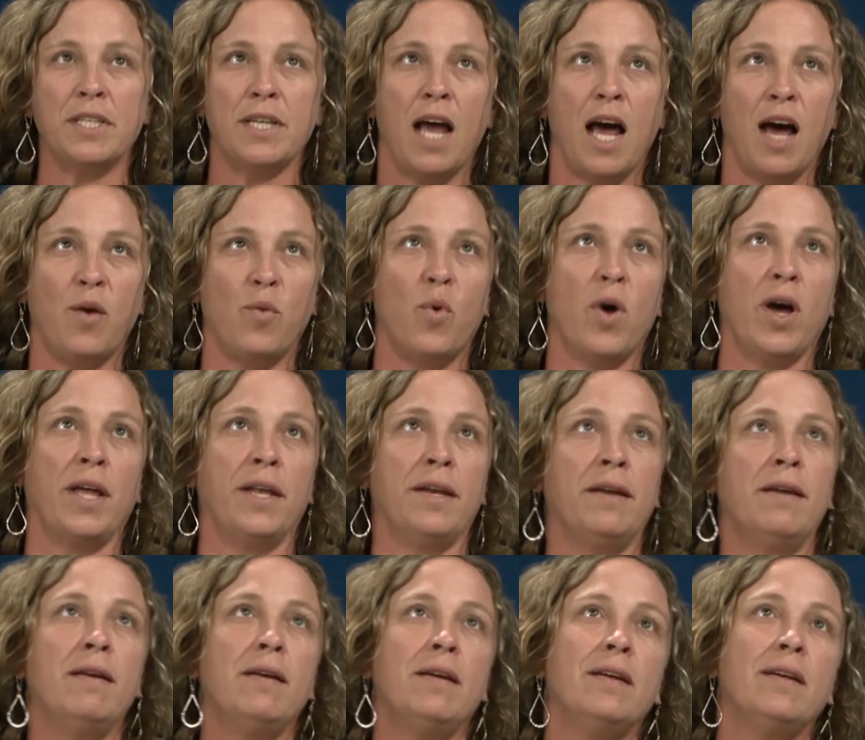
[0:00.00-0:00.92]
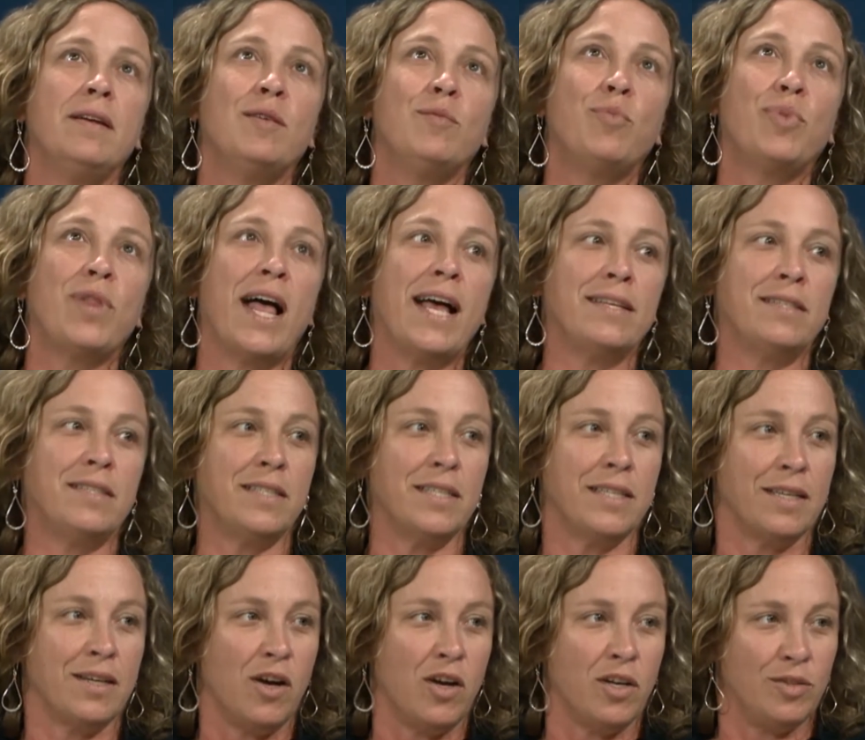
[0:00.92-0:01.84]
not want
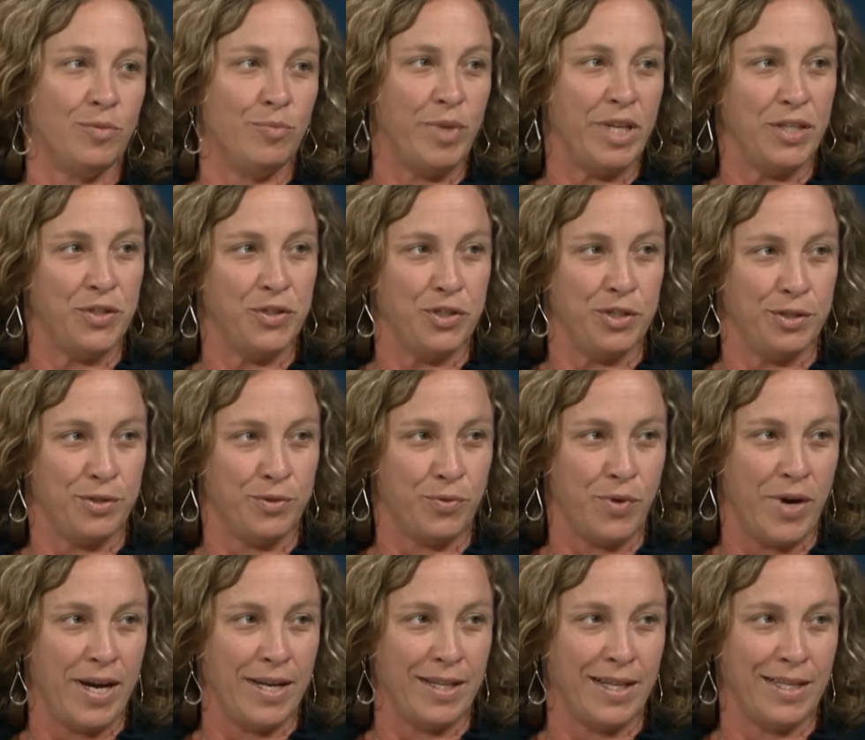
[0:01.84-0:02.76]
plastic on beaches, right?